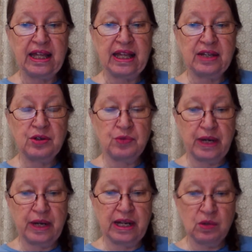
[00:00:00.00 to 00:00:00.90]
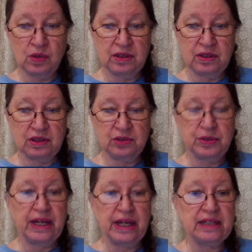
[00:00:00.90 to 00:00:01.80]
reading
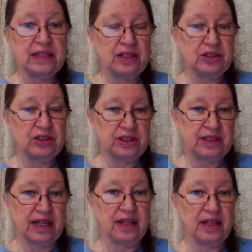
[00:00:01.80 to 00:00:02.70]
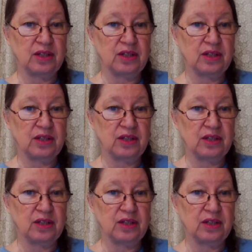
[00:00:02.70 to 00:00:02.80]
to understand.